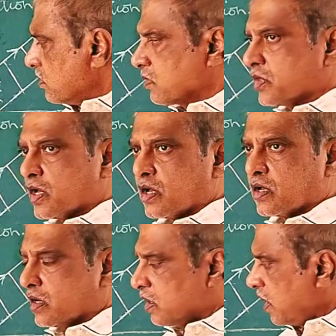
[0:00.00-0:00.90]

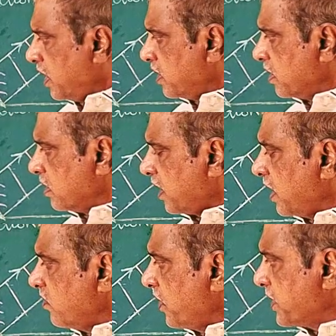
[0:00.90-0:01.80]
the light
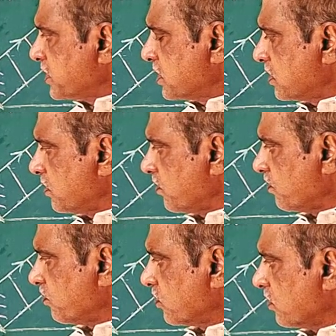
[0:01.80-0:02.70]
diverges
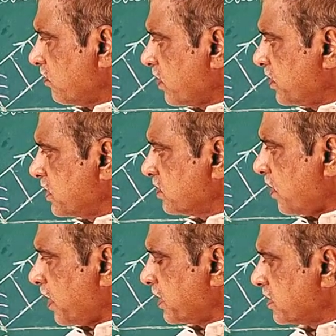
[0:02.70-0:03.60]
from this
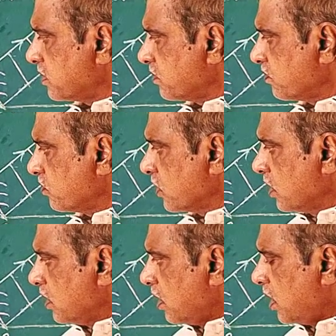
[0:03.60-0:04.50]
point.
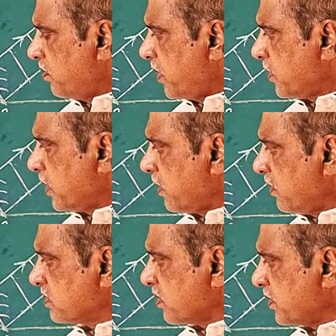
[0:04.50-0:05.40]
Appear to
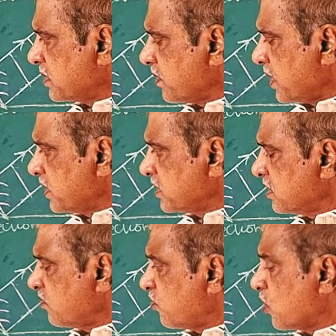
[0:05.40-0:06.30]
diverge from this point. This is
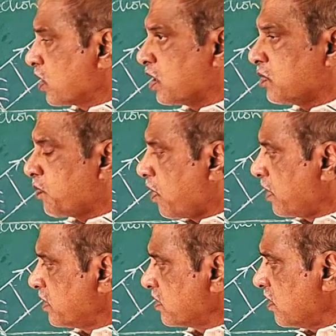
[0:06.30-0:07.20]
the focal
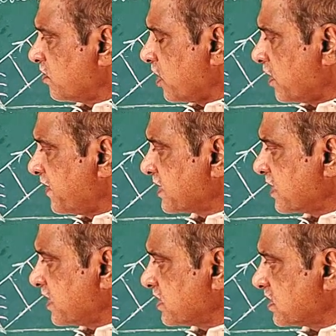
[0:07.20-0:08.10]
point of convex
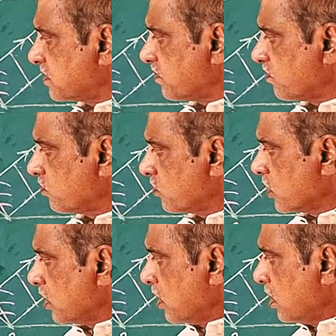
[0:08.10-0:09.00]
lens.
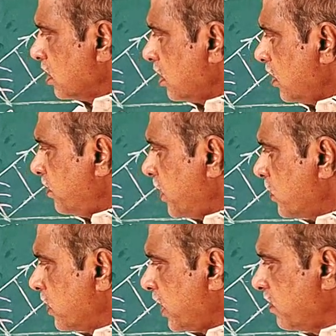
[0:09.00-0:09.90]
Appear
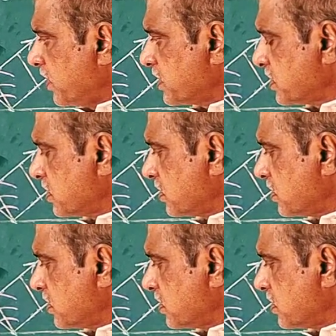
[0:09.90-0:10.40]
to diverge.